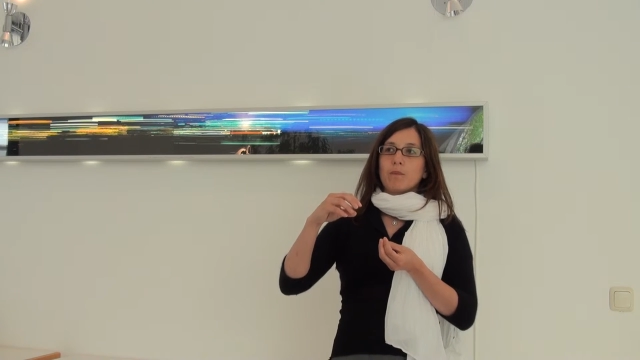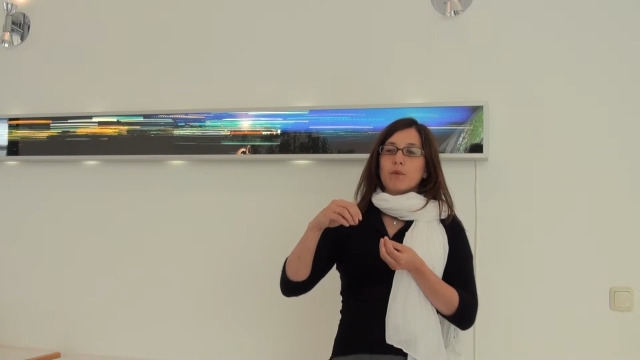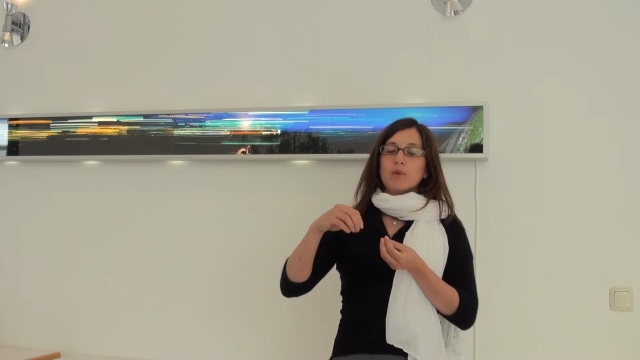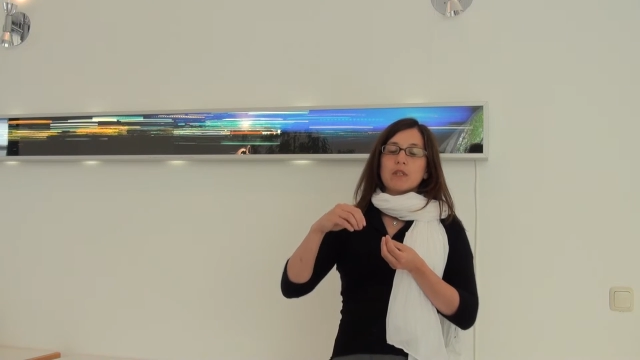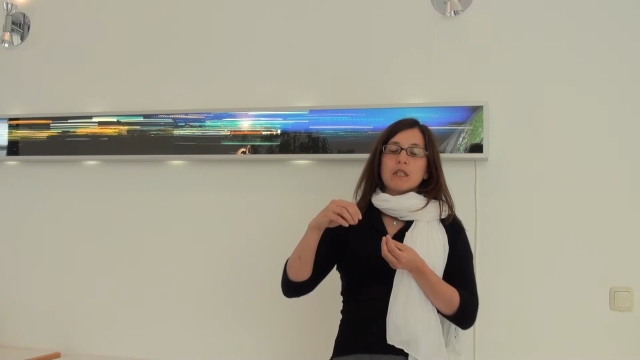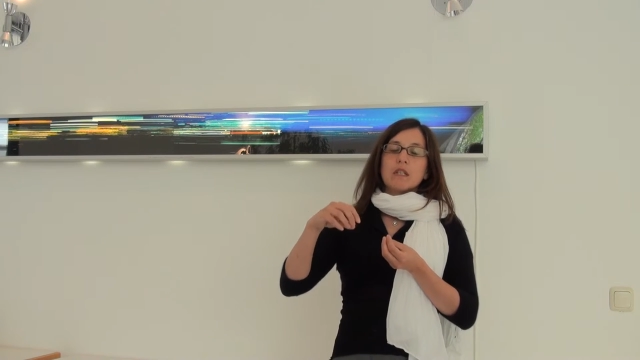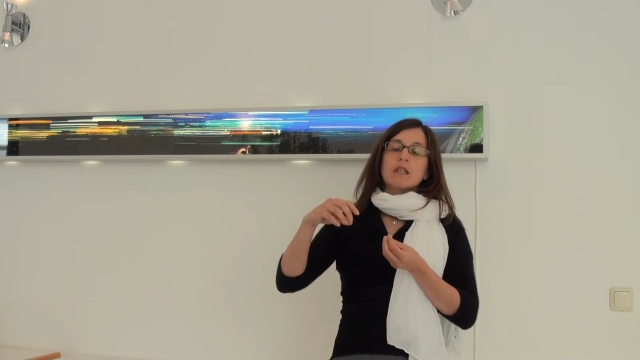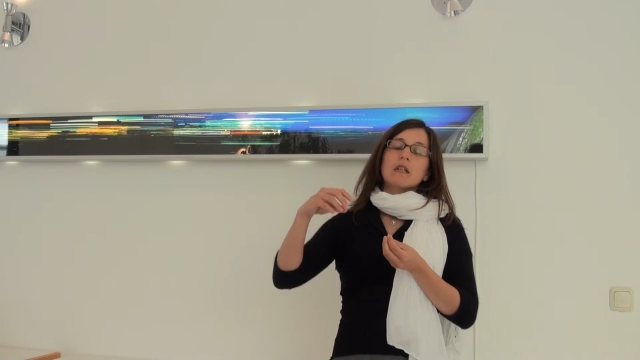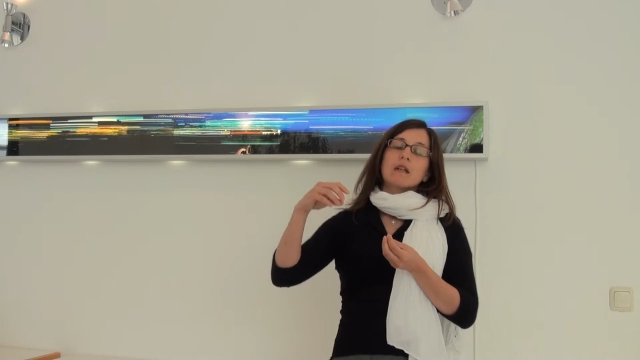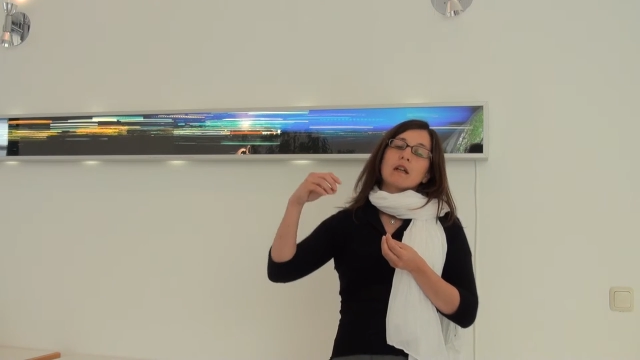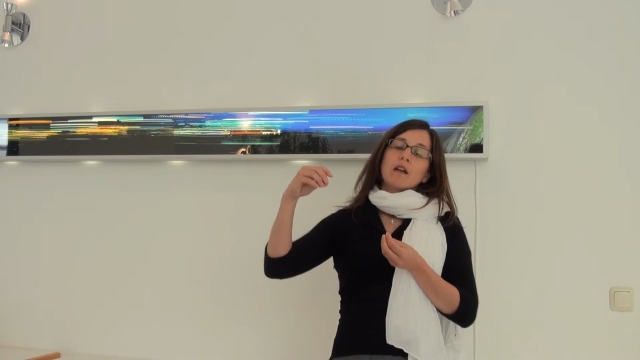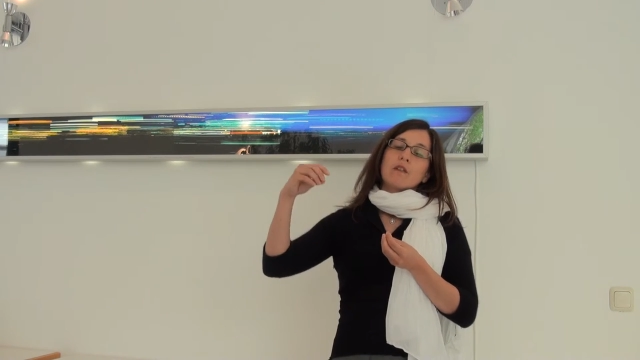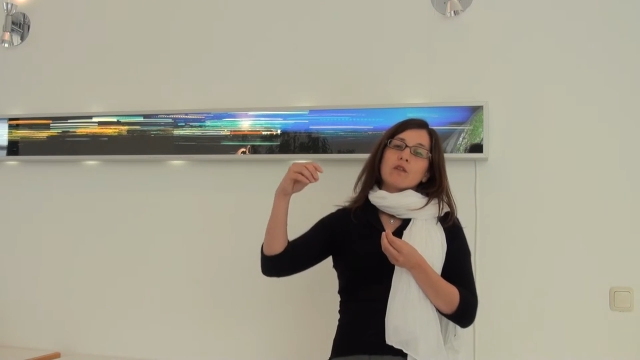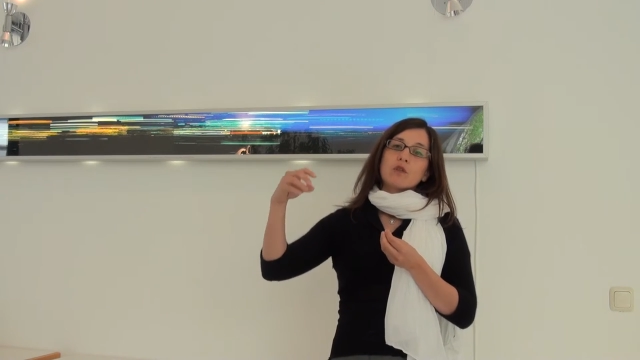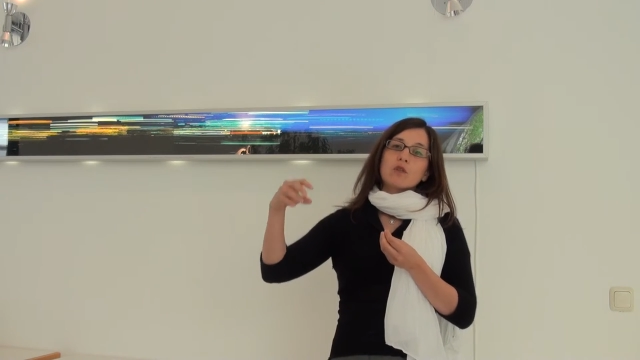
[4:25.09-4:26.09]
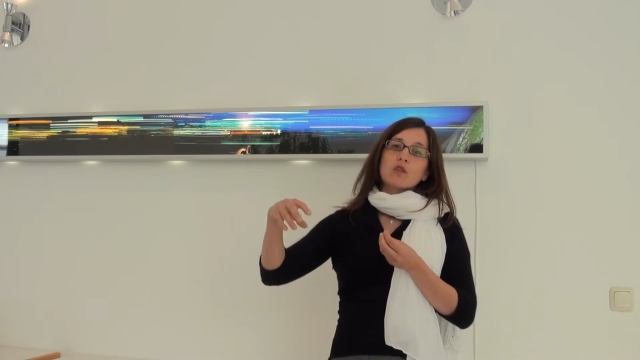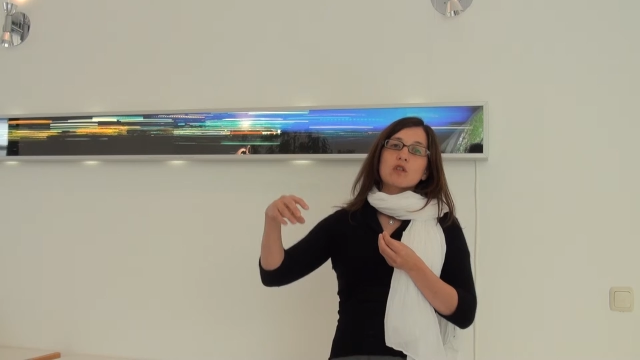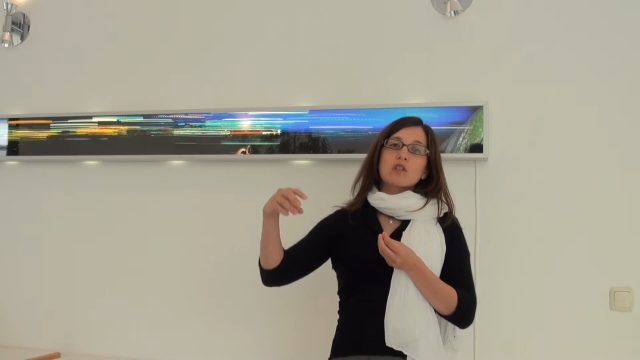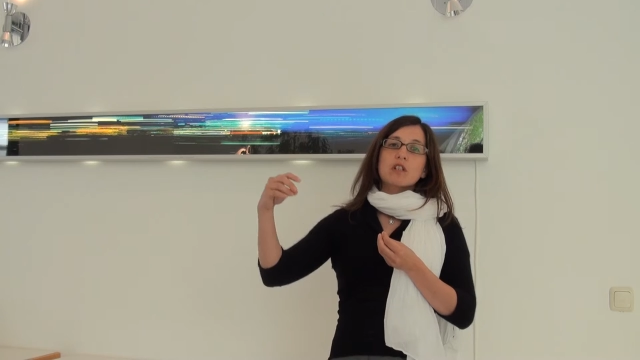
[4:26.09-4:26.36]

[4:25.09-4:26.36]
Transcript: putting future